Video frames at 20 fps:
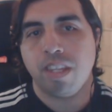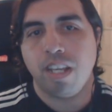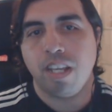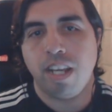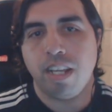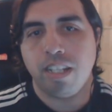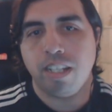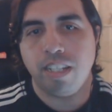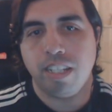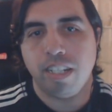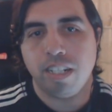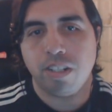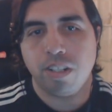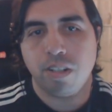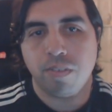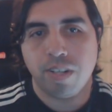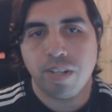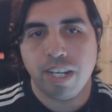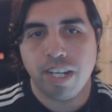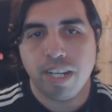And the link to
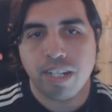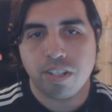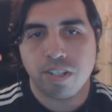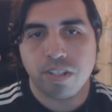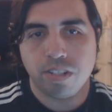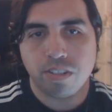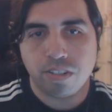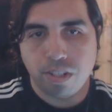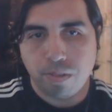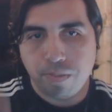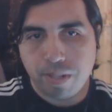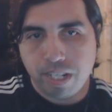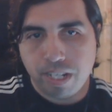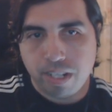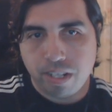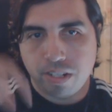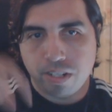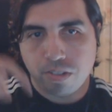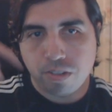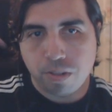the reaction is going to be in
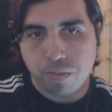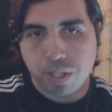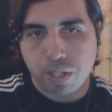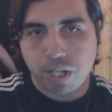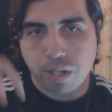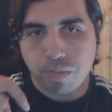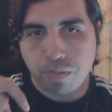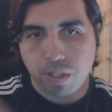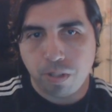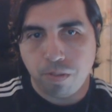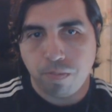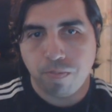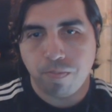the description down below.